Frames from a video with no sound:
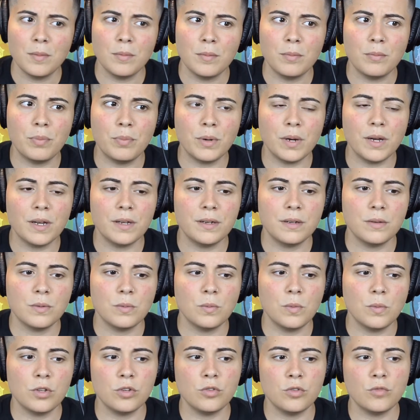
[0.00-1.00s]
But
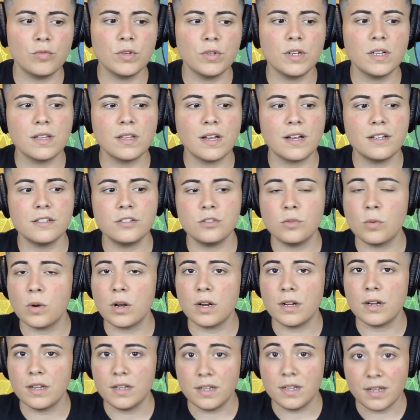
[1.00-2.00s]
when you realize you
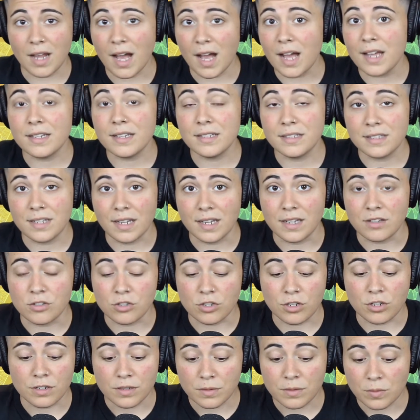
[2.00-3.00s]
are not in
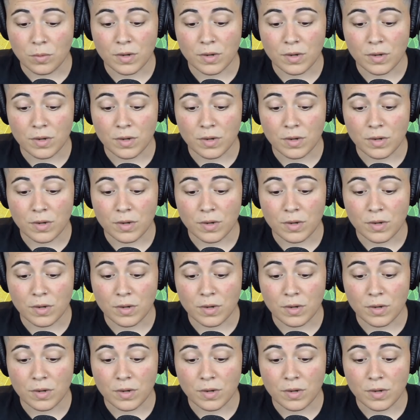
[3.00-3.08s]
danger,